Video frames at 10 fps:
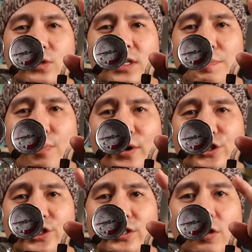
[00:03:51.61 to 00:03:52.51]
the
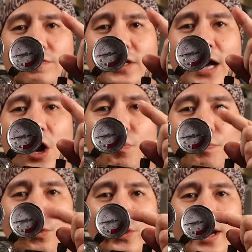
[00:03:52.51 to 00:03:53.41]
pressure of the
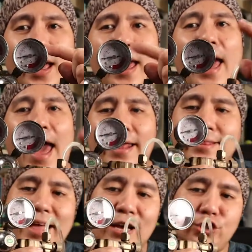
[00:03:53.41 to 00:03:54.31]
output,
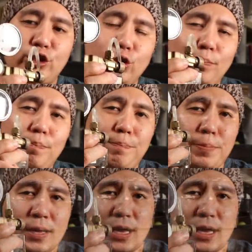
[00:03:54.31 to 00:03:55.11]
and there should be